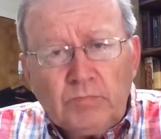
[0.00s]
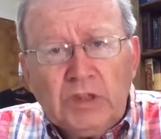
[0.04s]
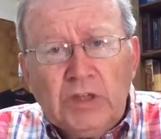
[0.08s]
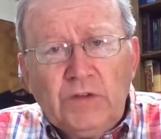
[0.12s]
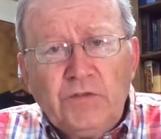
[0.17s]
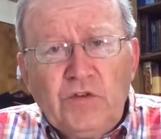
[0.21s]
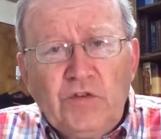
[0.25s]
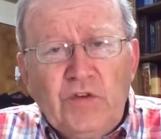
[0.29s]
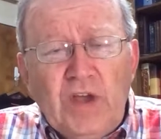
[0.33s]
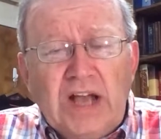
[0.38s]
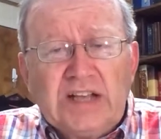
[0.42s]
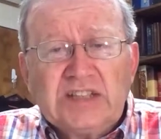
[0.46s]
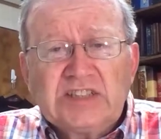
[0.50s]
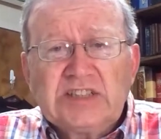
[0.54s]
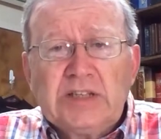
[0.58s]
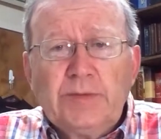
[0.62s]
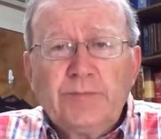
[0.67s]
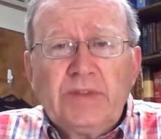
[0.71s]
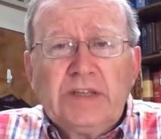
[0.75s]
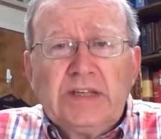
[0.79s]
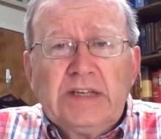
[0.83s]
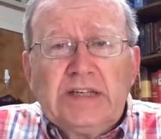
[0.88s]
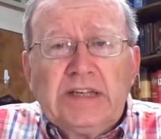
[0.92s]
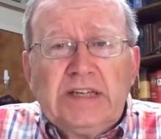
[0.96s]
If you got
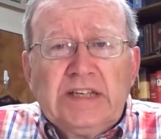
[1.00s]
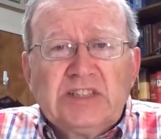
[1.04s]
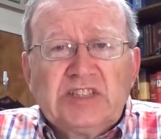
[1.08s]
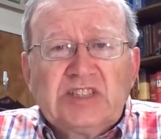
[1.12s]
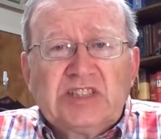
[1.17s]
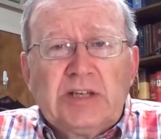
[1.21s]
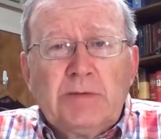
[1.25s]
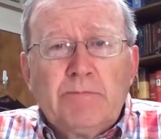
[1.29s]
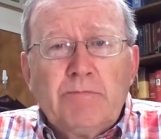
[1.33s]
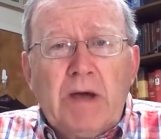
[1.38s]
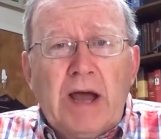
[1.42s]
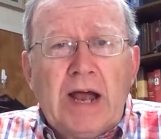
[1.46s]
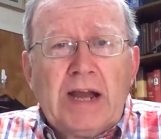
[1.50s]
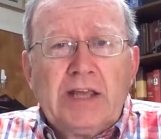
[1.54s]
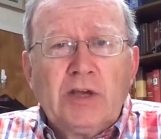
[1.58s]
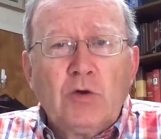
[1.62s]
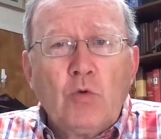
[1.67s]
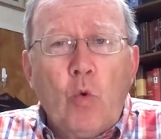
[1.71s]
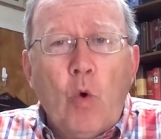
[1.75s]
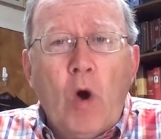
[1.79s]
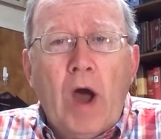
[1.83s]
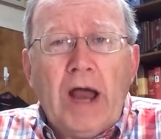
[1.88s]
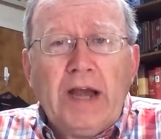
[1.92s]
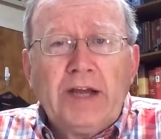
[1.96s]
something against somebody,
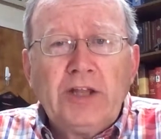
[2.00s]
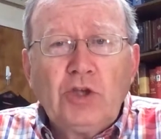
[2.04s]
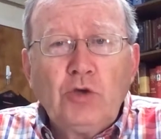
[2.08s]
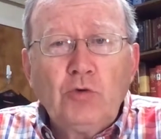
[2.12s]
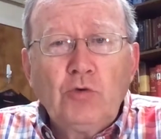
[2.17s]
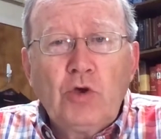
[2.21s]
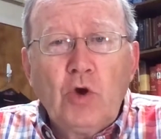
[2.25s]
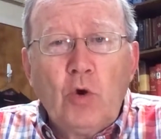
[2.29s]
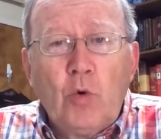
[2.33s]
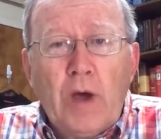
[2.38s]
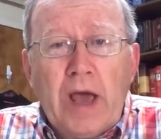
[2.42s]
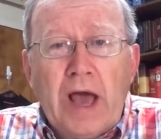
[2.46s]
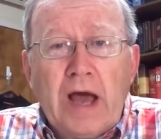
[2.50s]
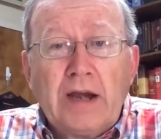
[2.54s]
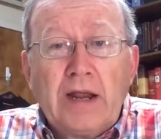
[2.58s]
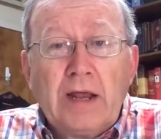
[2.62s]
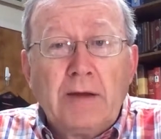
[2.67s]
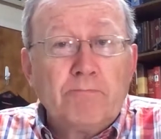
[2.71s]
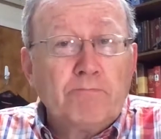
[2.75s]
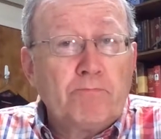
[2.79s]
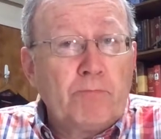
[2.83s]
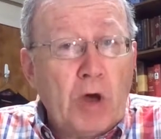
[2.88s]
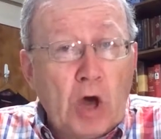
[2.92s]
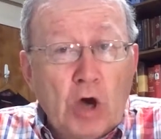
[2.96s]
why do you go out
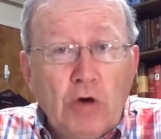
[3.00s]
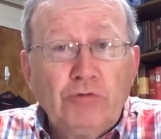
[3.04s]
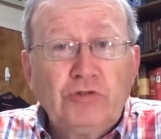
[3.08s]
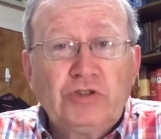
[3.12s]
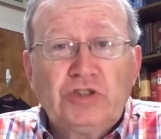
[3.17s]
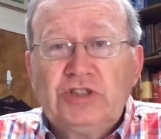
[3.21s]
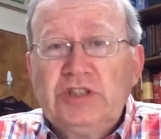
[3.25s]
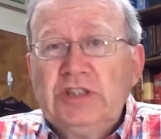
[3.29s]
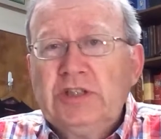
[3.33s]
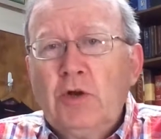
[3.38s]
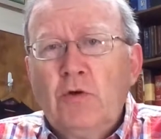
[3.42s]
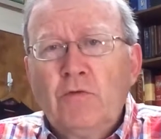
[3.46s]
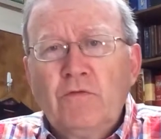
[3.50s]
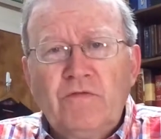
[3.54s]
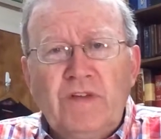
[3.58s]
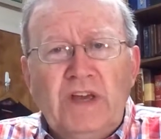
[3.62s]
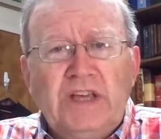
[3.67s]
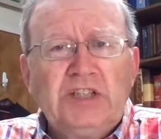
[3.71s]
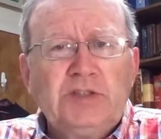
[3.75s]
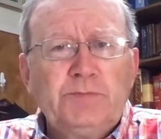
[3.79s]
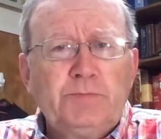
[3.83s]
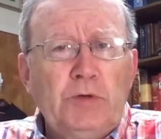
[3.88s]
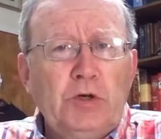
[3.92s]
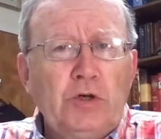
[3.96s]
and post it on
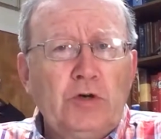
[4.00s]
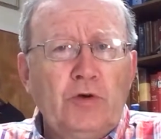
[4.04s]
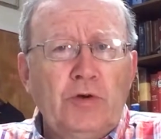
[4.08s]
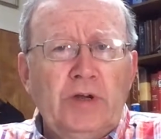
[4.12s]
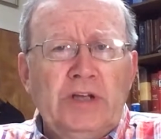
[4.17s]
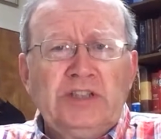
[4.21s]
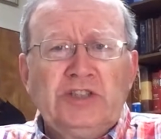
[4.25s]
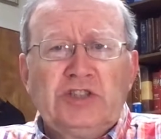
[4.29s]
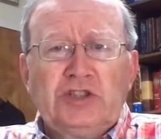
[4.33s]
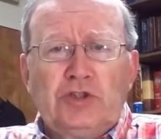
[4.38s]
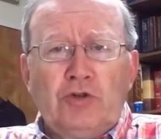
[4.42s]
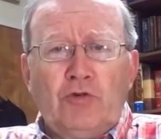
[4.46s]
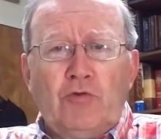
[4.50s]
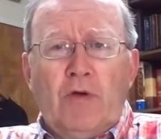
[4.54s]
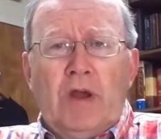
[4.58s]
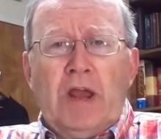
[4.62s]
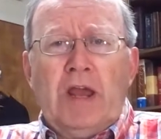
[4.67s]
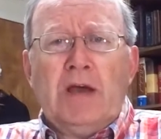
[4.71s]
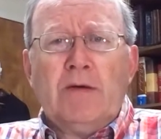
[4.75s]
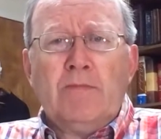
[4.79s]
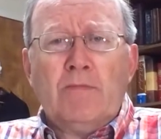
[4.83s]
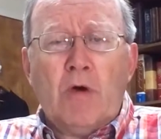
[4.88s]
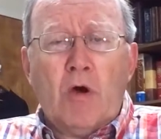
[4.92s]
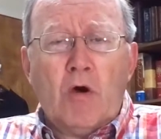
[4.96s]
Facebook or
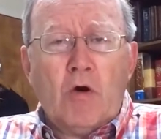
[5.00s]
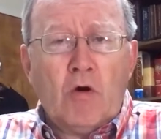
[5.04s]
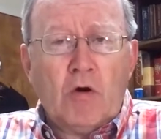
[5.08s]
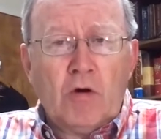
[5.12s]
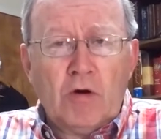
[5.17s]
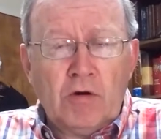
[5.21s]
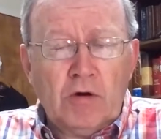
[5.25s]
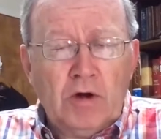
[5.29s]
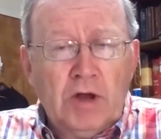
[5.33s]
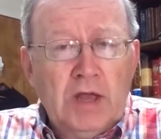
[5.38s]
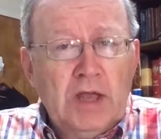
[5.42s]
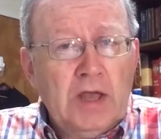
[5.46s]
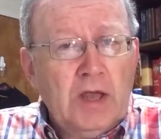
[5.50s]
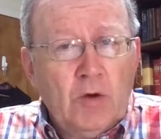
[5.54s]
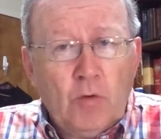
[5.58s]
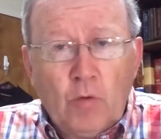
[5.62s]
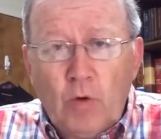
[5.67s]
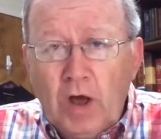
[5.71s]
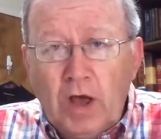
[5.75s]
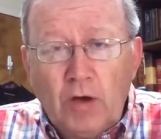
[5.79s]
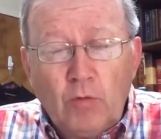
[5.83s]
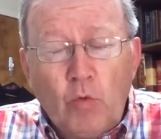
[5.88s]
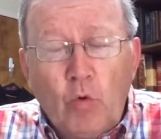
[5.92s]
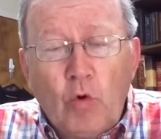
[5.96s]
Instagram or
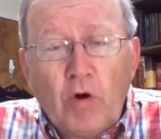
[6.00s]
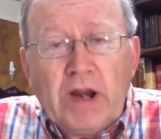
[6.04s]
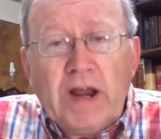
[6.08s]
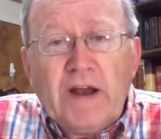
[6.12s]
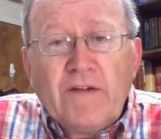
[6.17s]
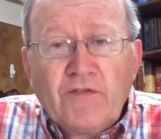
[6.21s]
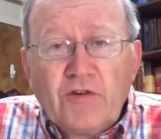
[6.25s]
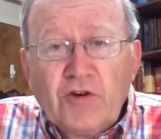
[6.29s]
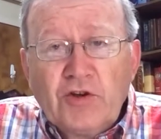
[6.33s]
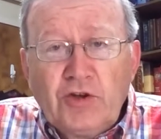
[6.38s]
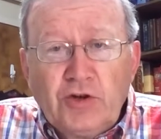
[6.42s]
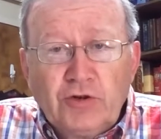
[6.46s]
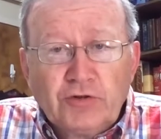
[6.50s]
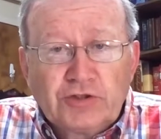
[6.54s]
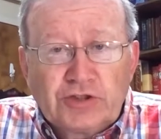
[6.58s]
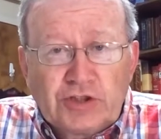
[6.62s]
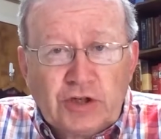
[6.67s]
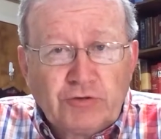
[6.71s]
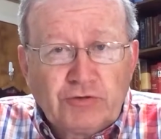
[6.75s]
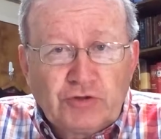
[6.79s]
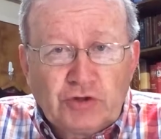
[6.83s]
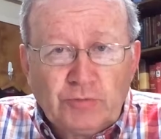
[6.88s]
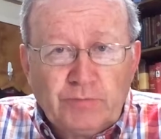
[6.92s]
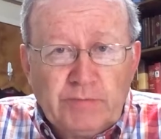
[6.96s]
wh- whatever your
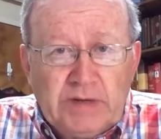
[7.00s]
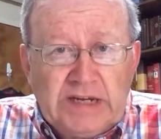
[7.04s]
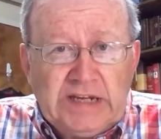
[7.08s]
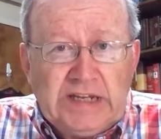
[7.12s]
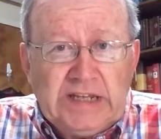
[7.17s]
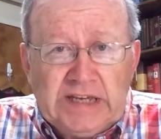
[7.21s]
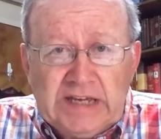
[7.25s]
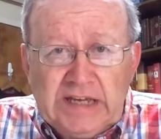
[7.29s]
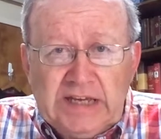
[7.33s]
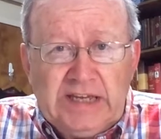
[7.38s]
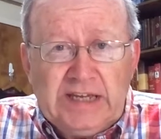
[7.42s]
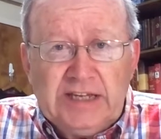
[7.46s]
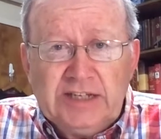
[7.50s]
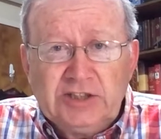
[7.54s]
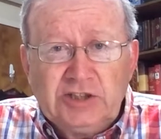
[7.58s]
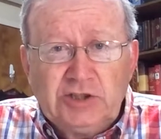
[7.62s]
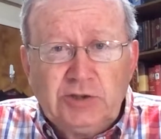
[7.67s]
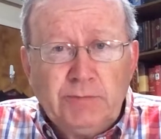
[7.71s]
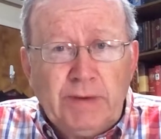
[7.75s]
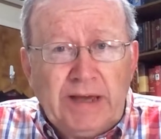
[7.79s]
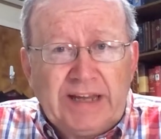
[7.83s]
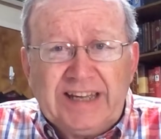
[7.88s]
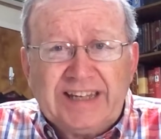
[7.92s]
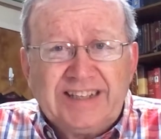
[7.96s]
social media is?
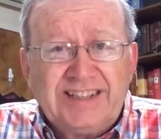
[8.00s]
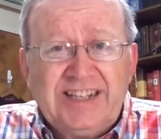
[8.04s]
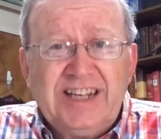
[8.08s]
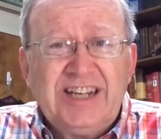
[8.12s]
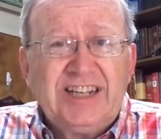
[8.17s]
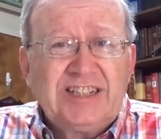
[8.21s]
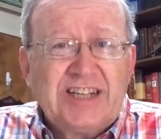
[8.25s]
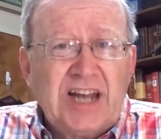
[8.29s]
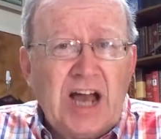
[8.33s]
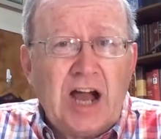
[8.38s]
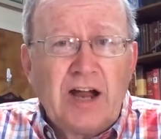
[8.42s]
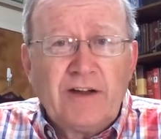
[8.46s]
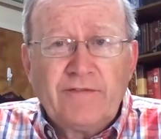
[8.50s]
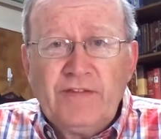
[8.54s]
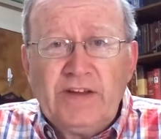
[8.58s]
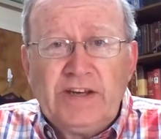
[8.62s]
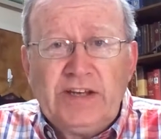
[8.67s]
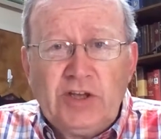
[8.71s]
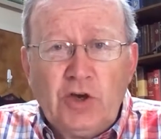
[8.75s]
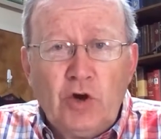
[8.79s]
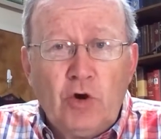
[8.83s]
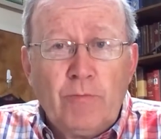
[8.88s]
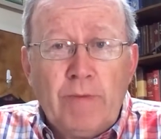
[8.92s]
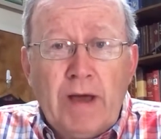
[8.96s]
You make a TikTok
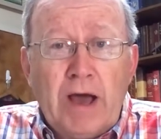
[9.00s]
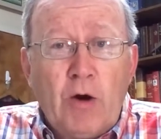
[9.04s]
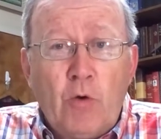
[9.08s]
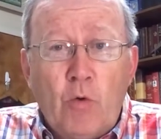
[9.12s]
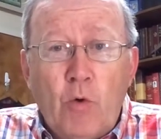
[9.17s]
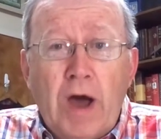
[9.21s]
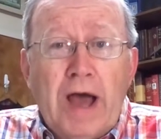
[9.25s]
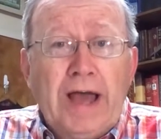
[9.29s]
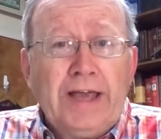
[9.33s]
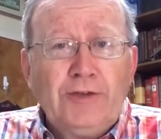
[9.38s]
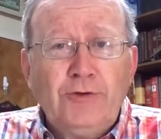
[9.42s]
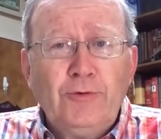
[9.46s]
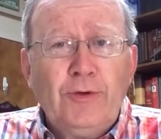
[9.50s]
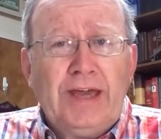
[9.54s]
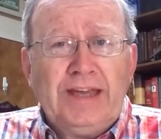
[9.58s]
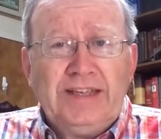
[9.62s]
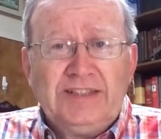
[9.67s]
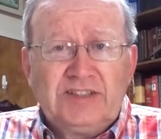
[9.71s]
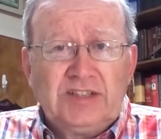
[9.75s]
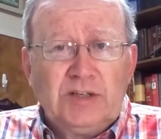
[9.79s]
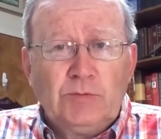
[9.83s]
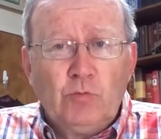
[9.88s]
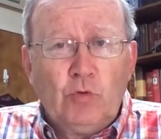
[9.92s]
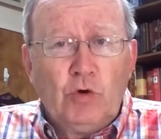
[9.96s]
video about why you
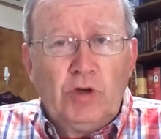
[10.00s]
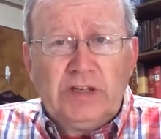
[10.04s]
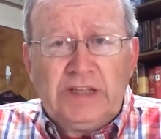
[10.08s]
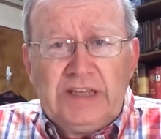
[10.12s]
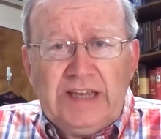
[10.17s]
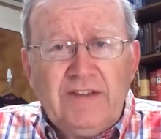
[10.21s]
hate someone.